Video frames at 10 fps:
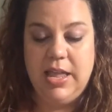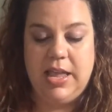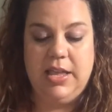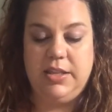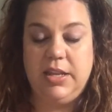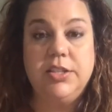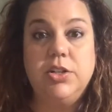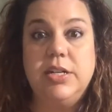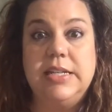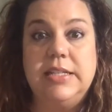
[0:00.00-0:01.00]
And the answer
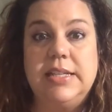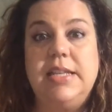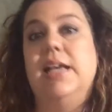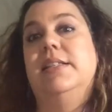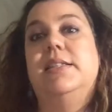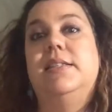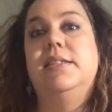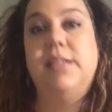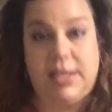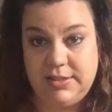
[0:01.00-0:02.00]
is yes,
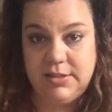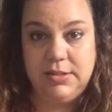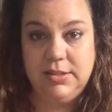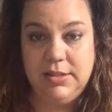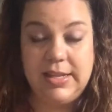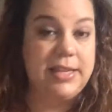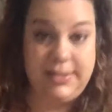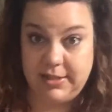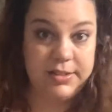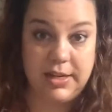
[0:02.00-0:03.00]
yes, yes,
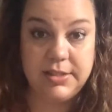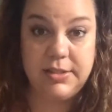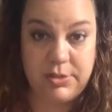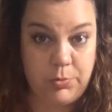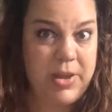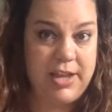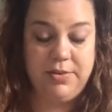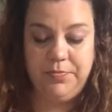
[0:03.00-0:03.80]
yes, yes, you can.